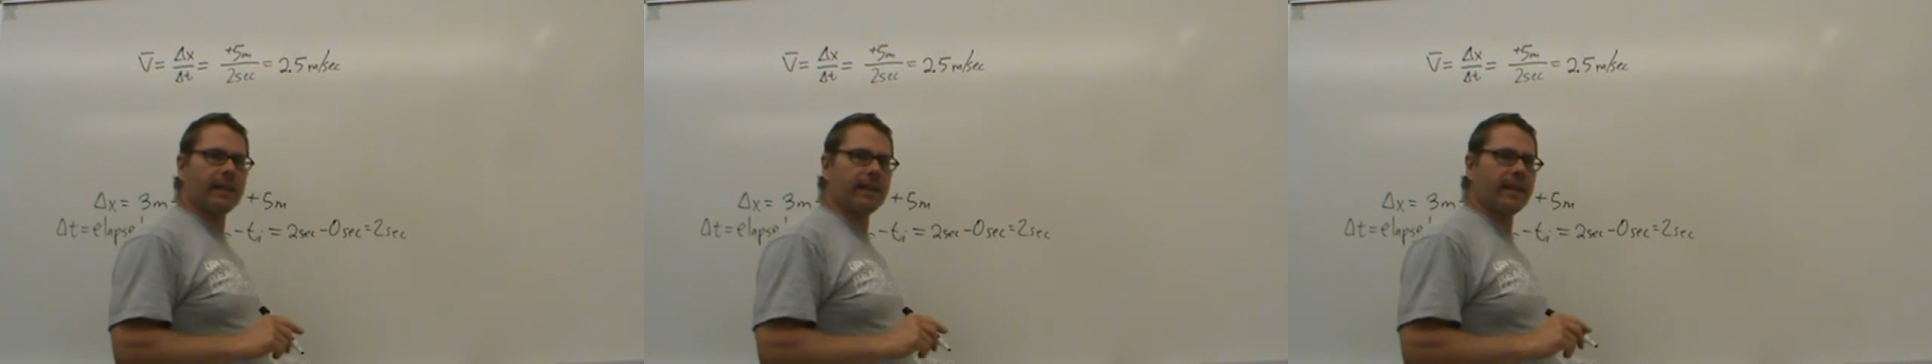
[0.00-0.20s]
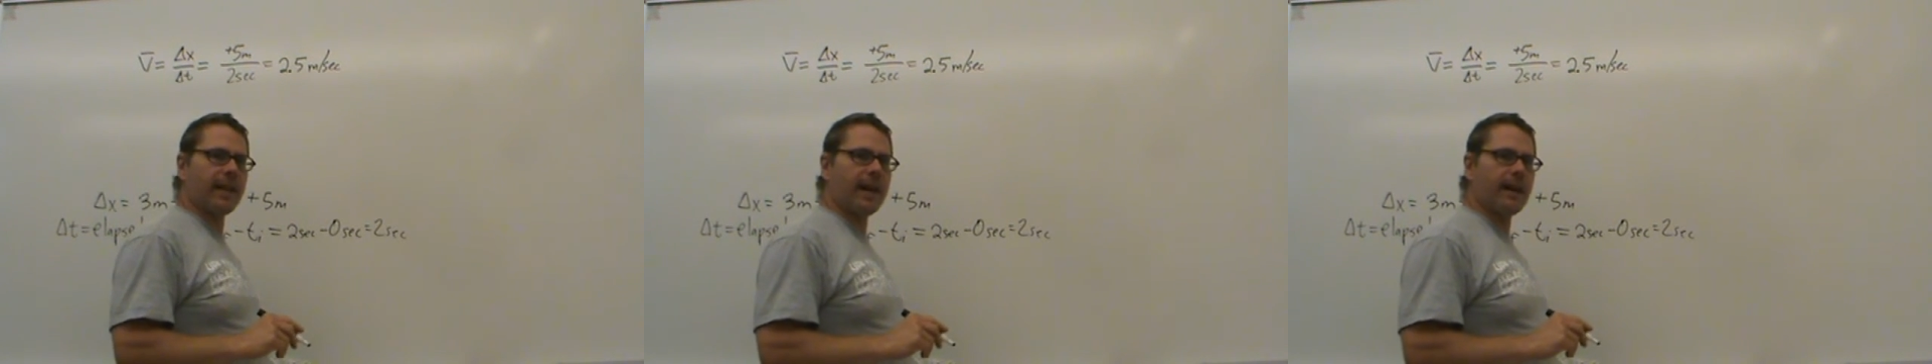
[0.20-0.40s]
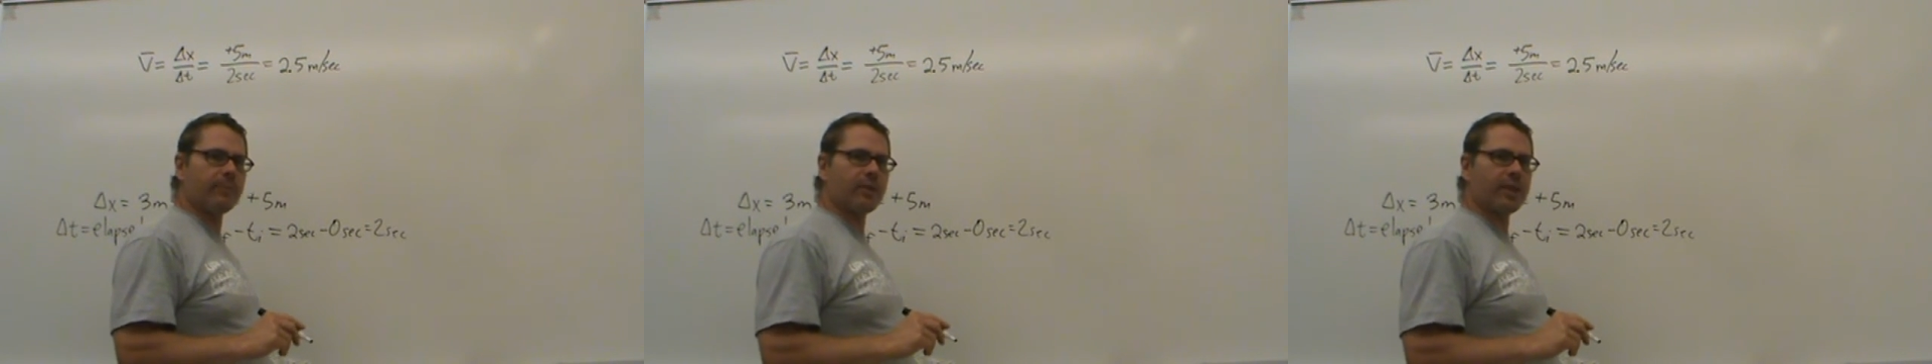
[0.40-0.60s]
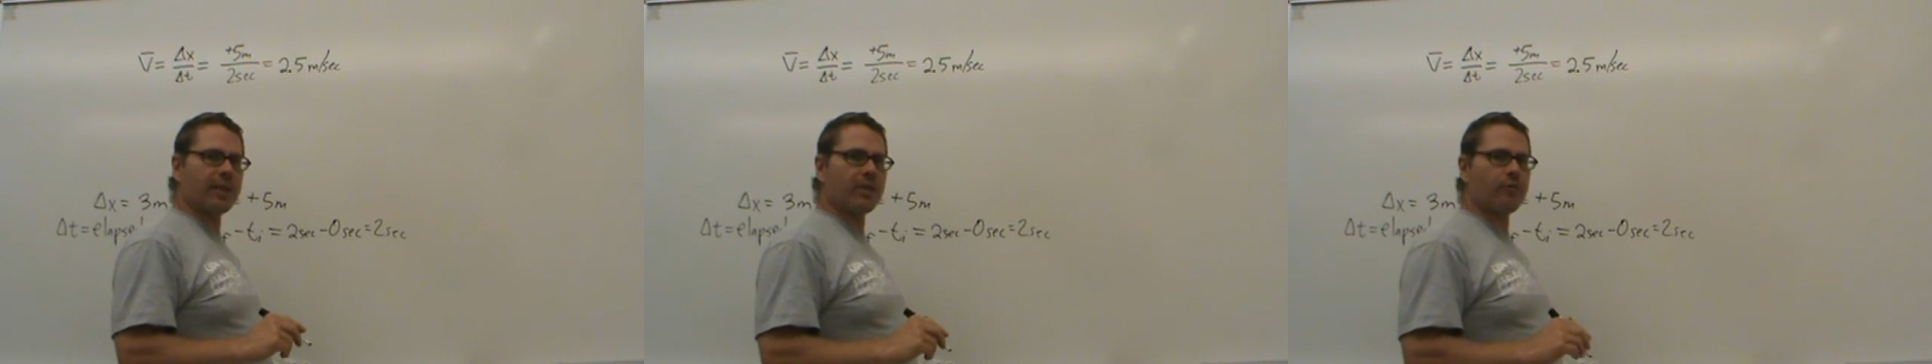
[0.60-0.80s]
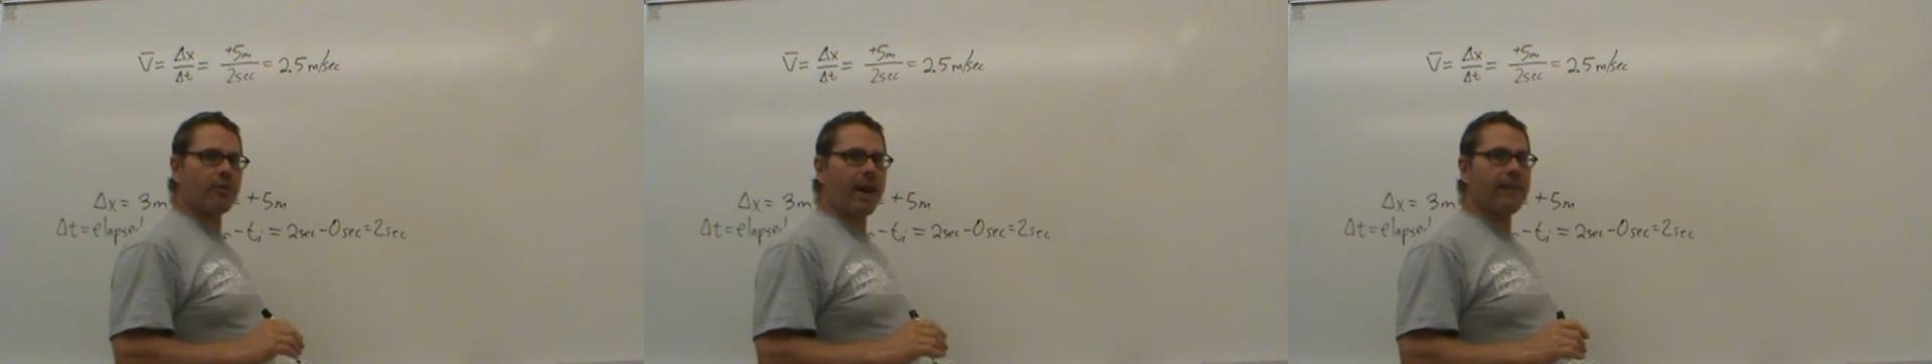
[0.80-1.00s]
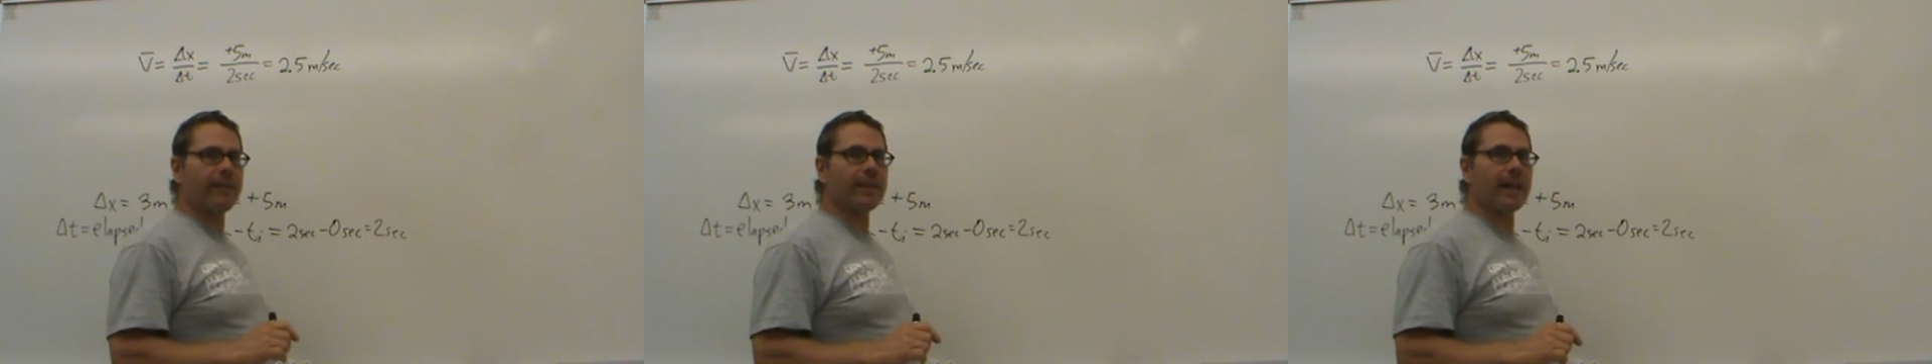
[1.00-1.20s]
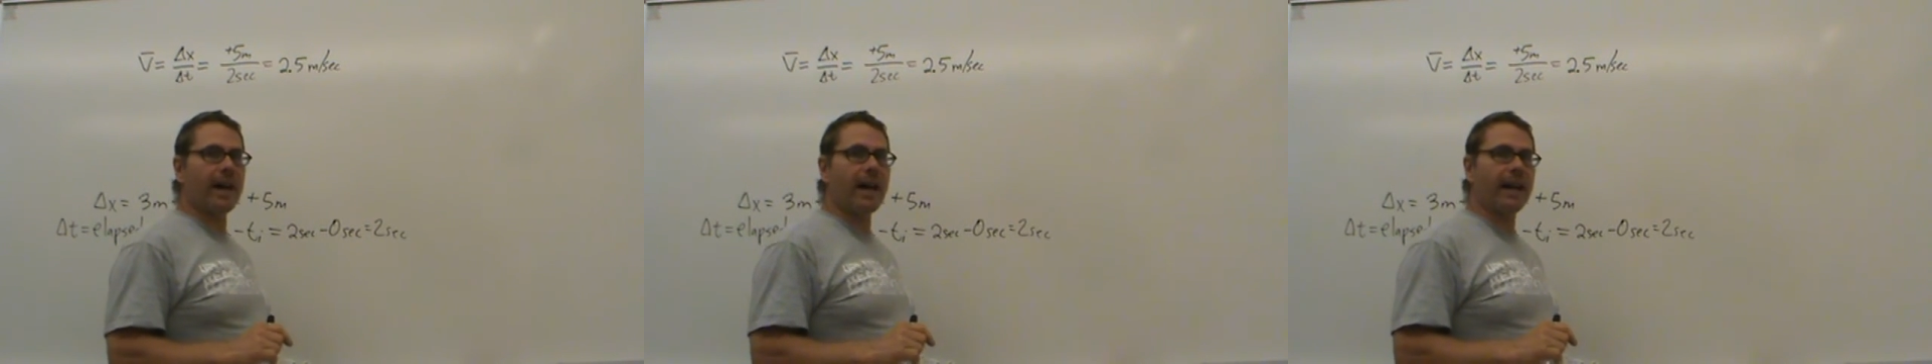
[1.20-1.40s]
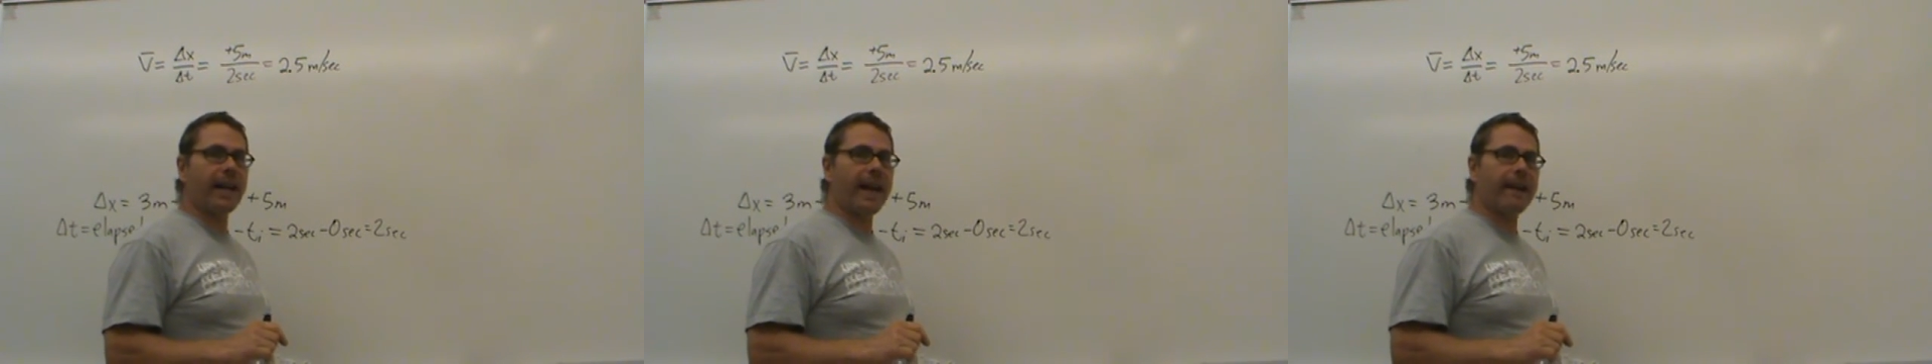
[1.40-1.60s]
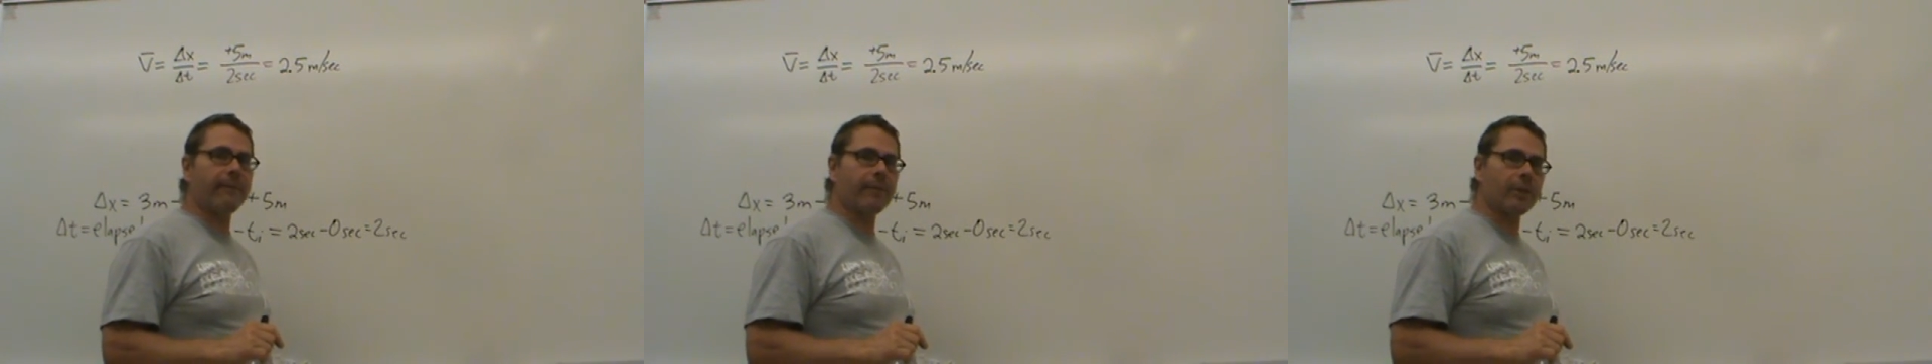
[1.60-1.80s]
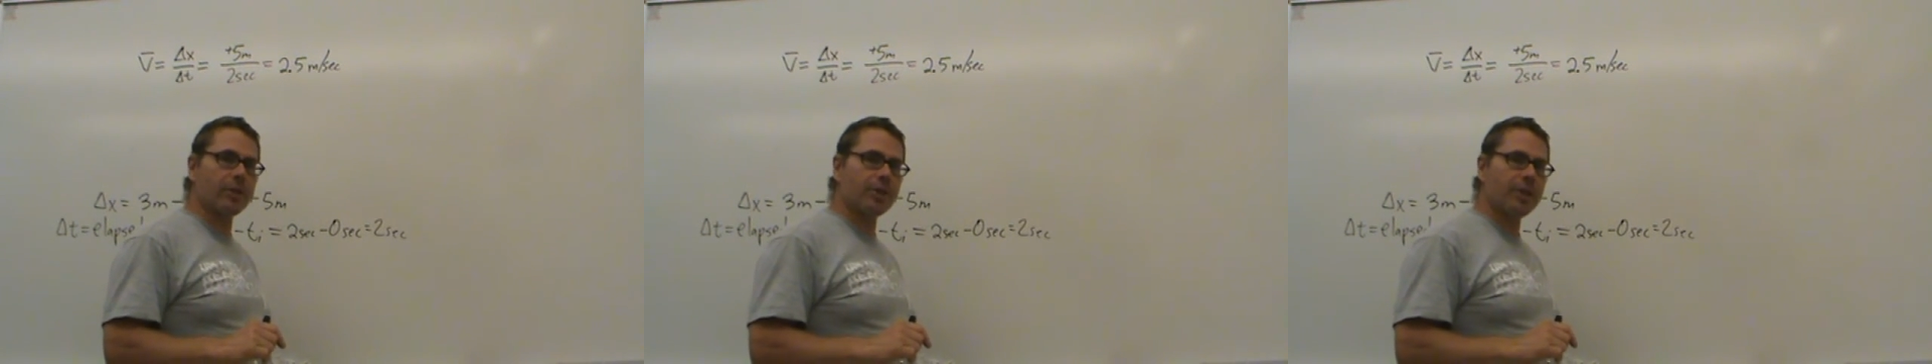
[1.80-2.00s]
the object had traveled on
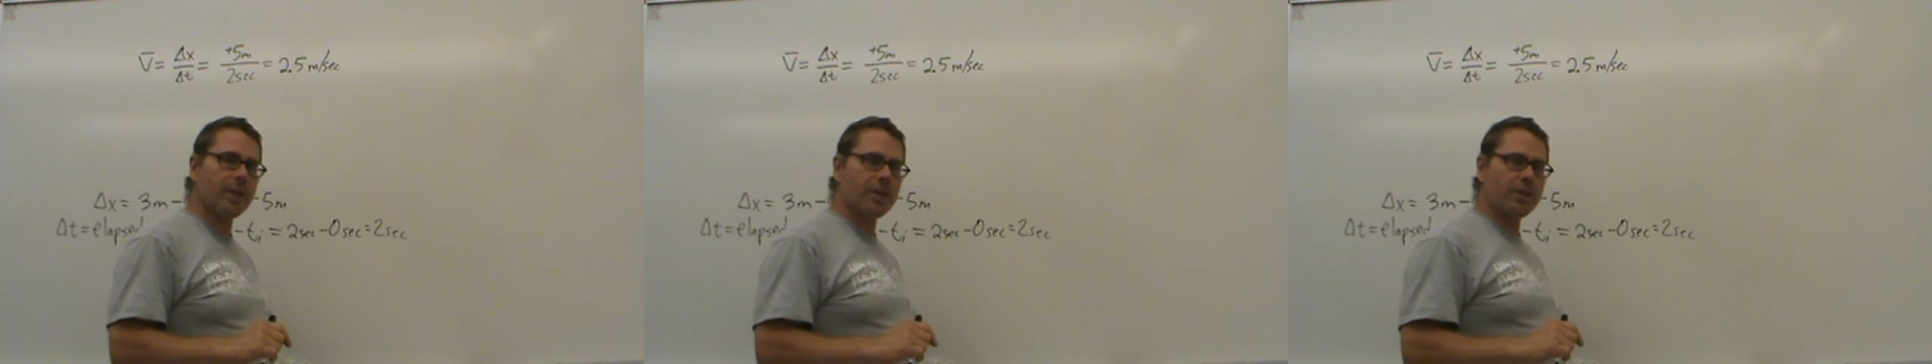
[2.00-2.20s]
average